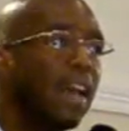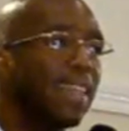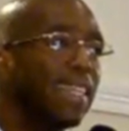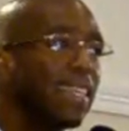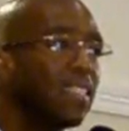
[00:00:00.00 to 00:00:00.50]

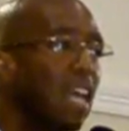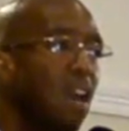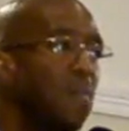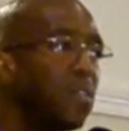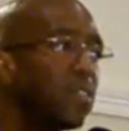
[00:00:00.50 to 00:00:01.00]
I think that's
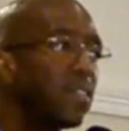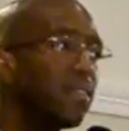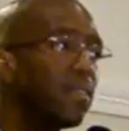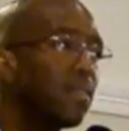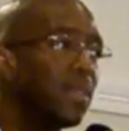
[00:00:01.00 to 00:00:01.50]
almost,
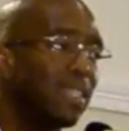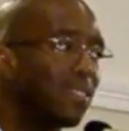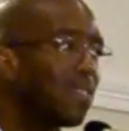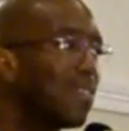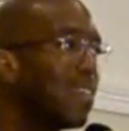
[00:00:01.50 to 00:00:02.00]

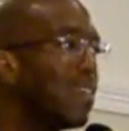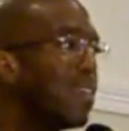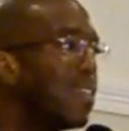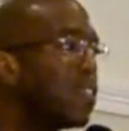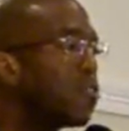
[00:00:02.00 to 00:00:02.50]
it
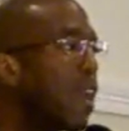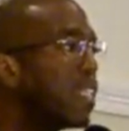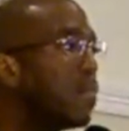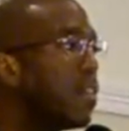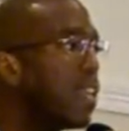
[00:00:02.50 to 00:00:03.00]

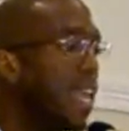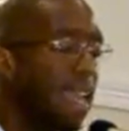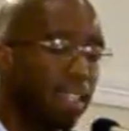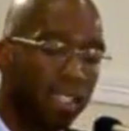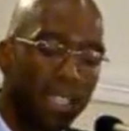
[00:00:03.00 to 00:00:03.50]
strikes a
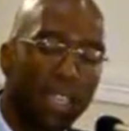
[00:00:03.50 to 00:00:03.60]
neglect.